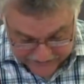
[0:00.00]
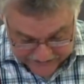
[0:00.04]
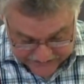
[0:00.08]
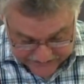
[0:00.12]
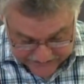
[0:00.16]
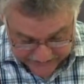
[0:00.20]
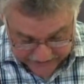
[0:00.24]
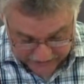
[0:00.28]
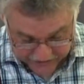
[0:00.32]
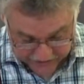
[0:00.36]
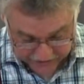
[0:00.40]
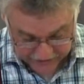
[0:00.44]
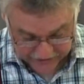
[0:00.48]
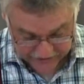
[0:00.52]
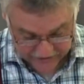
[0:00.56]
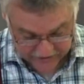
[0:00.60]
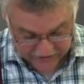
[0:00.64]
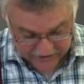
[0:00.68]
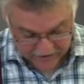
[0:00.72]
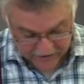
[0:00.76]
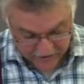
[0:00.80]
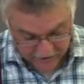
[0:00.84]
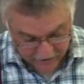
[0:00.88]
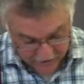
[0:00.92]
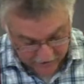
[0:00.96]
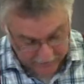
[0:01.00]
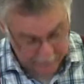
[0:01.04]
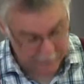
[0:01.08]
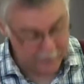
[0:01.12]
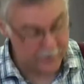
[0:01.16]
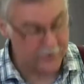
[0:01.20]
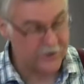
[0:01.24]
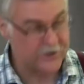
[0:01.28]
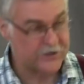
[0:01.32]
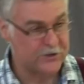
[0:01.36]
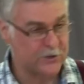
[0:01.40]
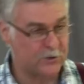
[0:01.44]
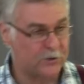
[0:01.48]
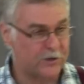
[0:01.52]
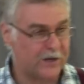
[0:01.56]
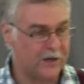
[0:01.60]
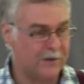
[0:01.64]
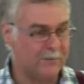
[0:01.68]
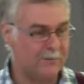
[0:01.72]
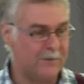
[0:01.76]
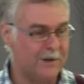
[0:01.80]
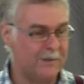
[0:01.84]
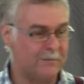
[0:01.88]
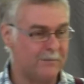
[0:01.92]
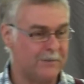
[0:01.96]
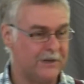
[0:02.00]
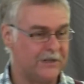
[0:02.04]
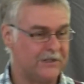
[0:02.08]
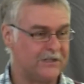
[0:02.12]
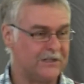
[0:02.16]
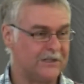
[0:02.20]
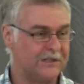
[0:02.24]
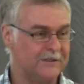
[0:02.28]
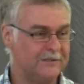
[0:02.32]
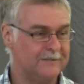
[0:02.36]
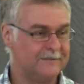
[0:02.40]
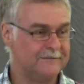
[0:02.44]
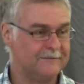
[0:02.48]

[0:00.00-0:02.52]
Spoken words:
the death of personal commitment.